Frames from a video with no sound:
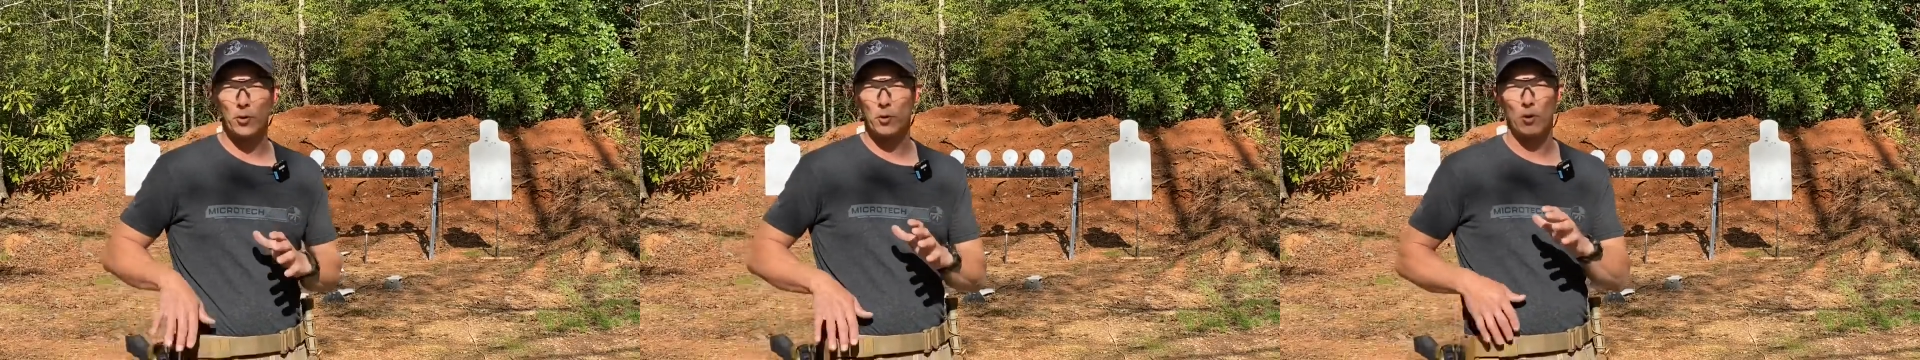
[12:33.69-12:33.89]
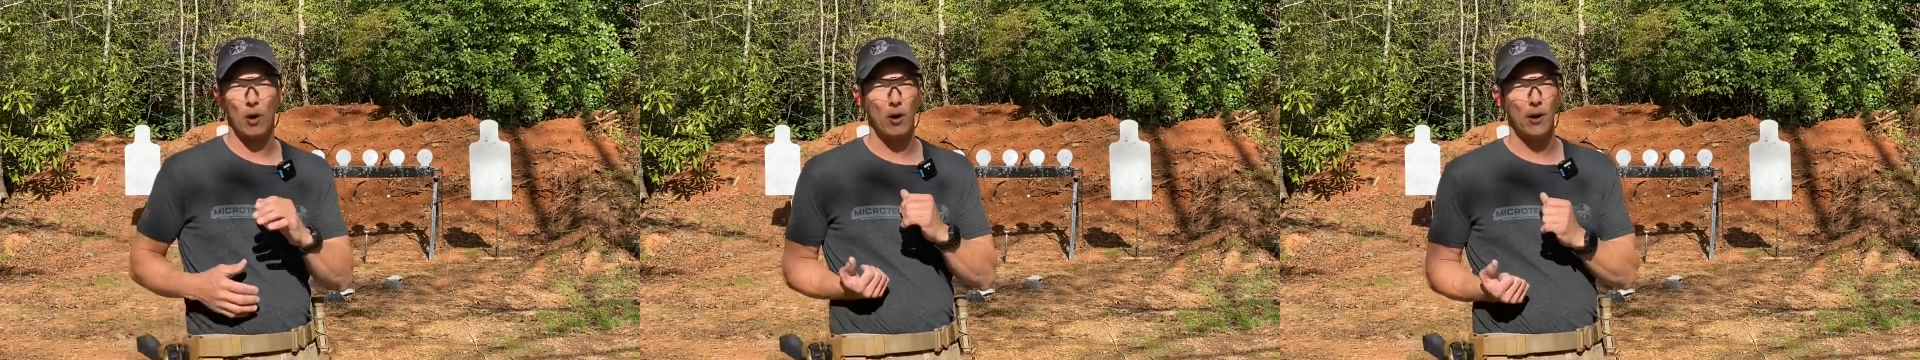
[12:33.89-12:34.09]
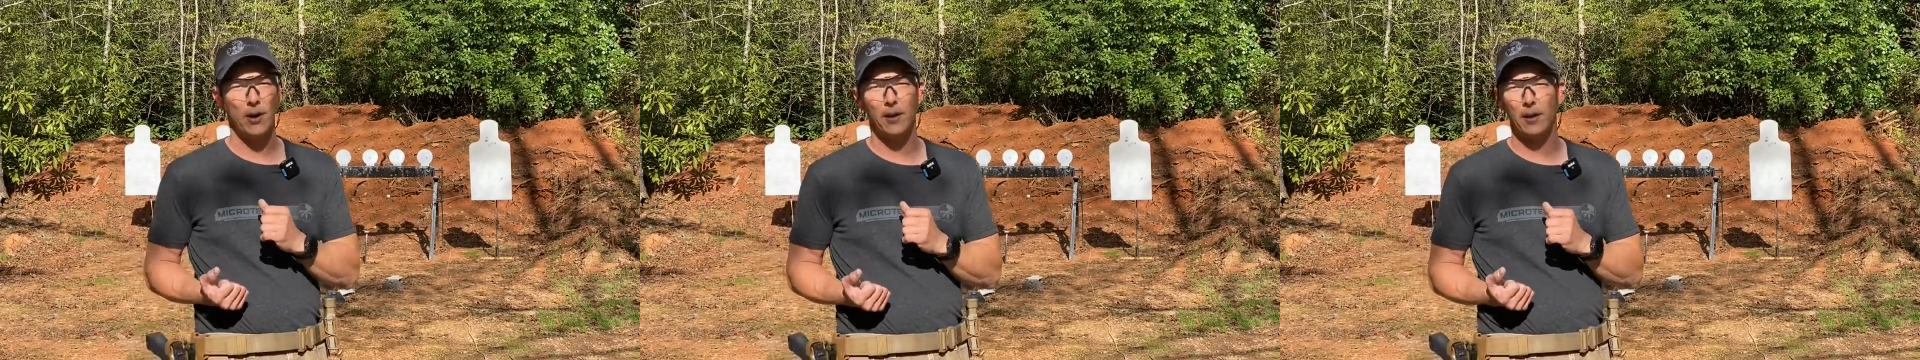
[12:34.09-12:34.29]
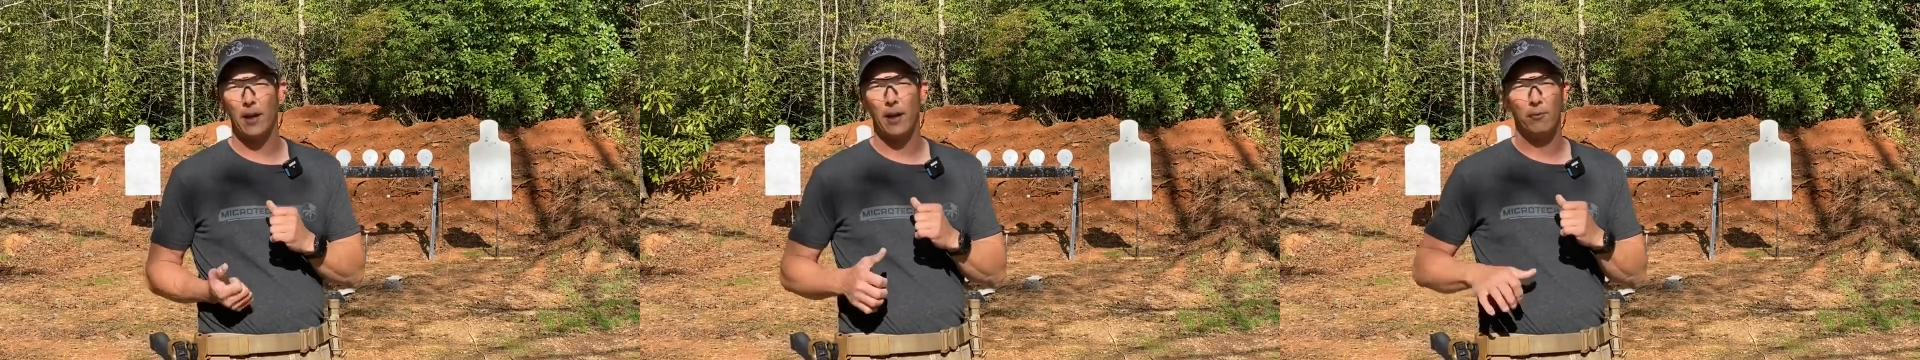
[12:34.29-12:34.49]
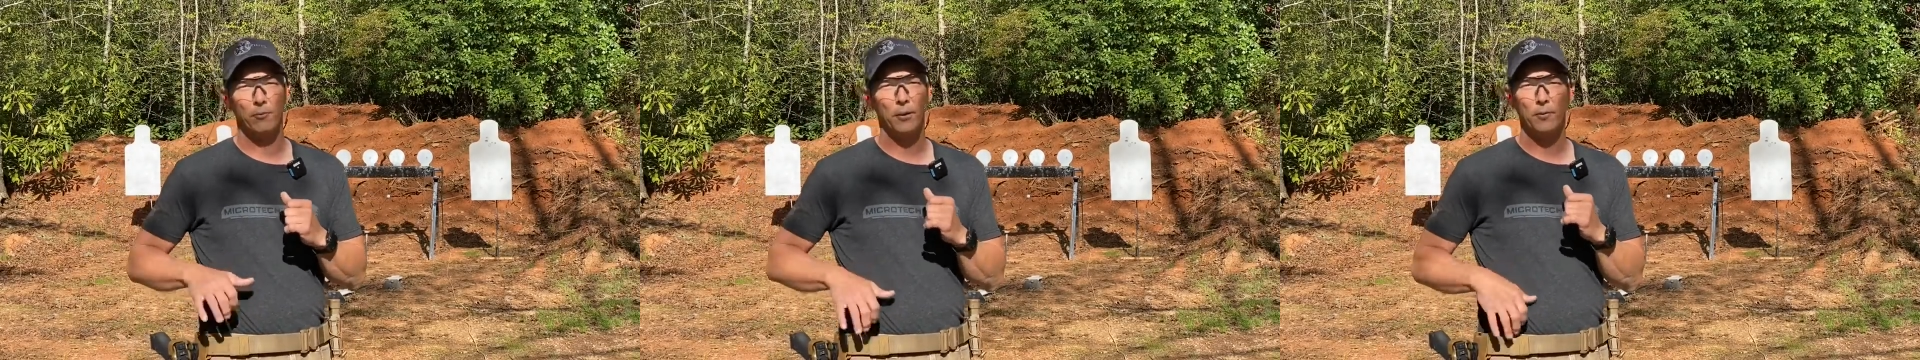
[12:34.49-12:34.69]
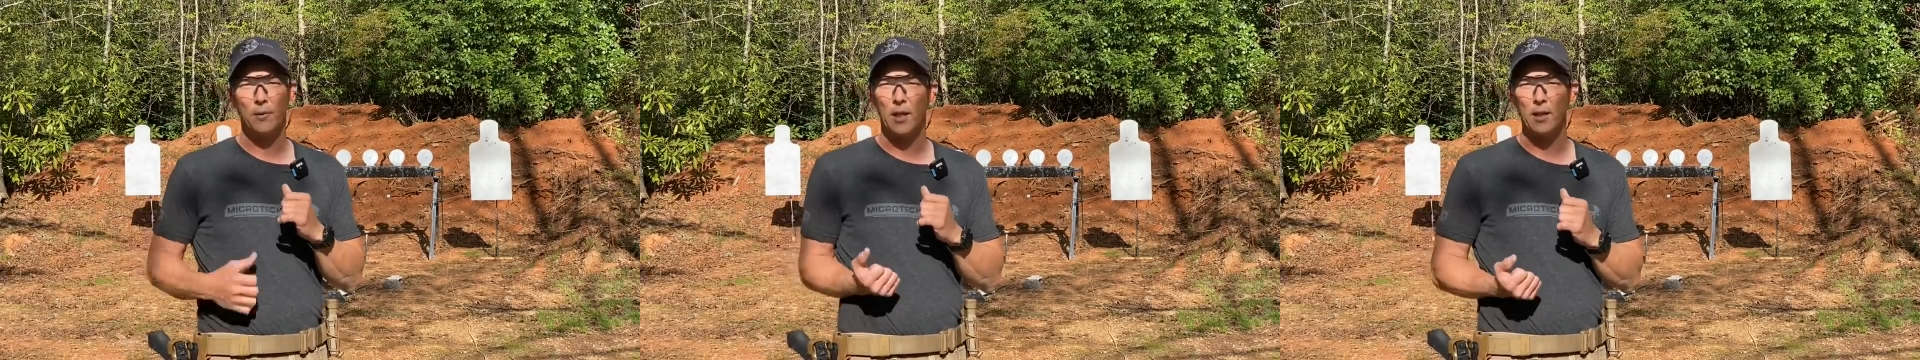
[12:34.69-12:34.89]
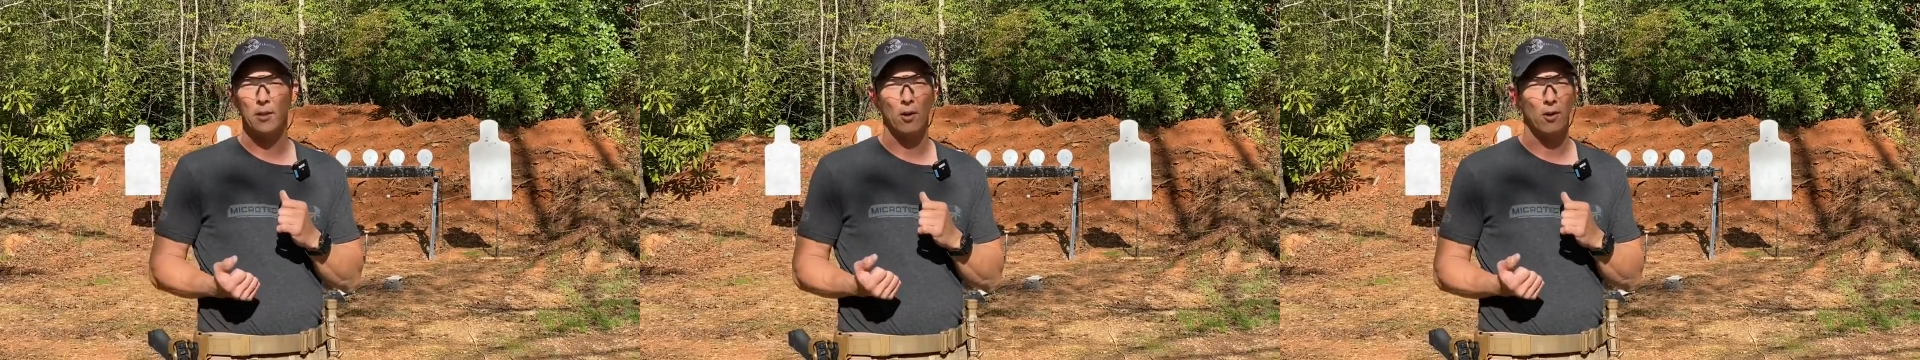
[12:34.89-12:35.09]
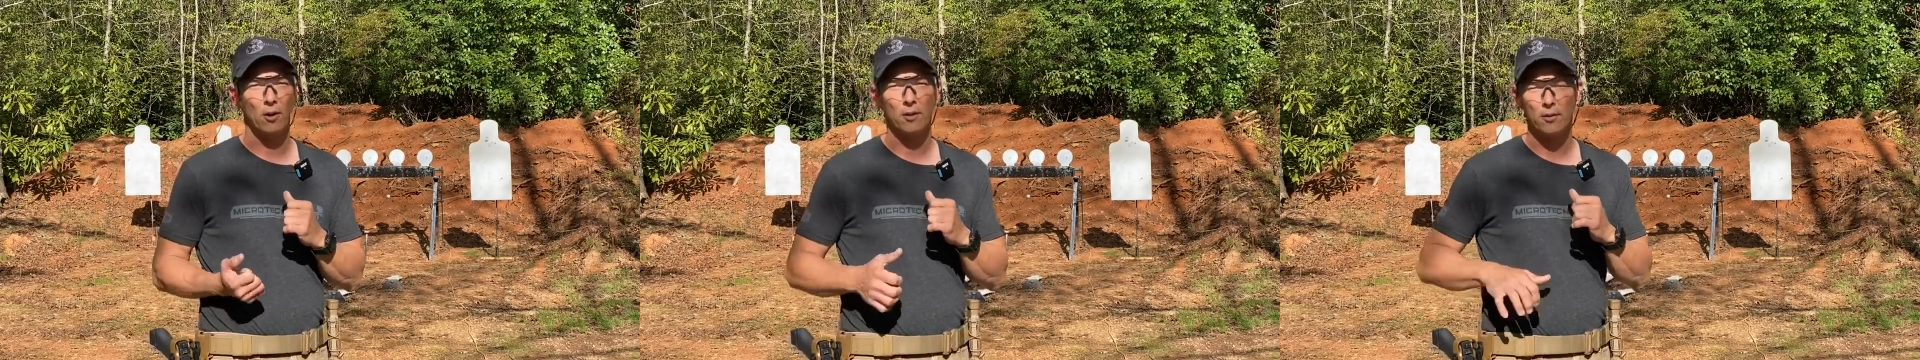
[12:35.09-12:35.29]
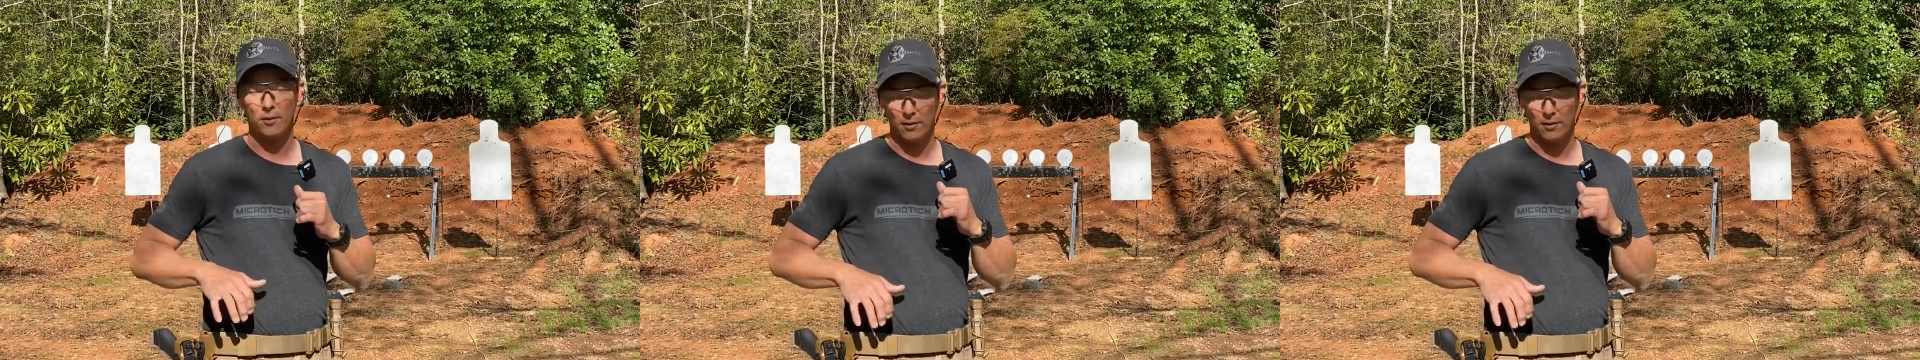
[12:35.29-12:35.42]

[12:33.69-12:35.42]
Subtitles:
draw it at 15 yards,